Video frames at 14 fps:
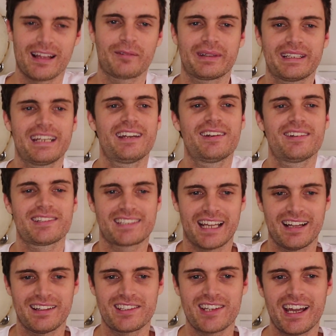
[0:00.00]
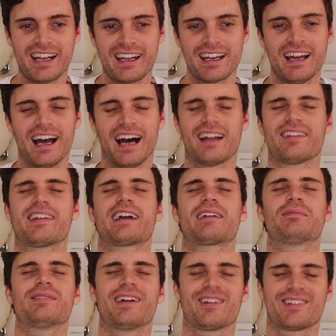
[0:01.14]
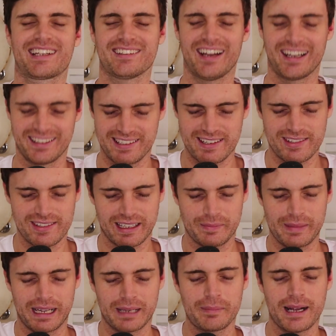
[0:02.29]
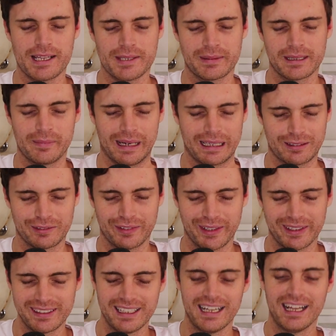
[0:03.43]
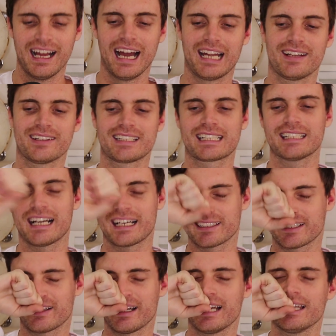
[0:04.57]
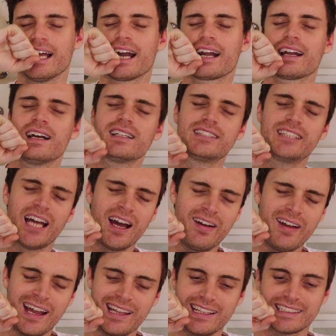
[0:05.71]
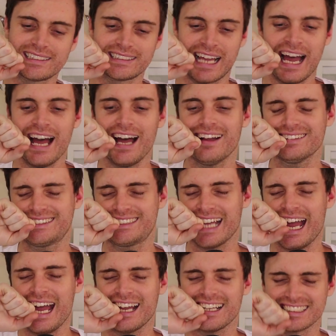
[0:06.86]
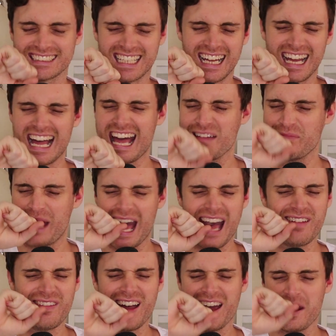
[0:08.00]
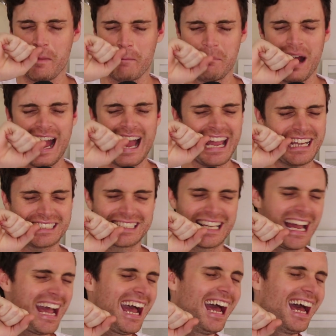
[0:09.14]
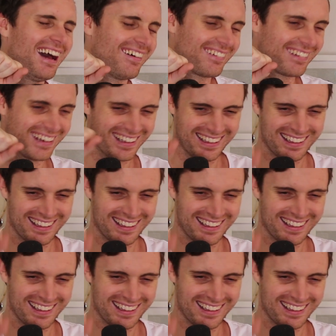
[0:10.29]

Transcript: Like, we need to do sound check, and I was like lying on the stage, I was like, Meg, pass me the microphone, and I was like lying on the ground, like, doing the sound test. I'm having a breakdown.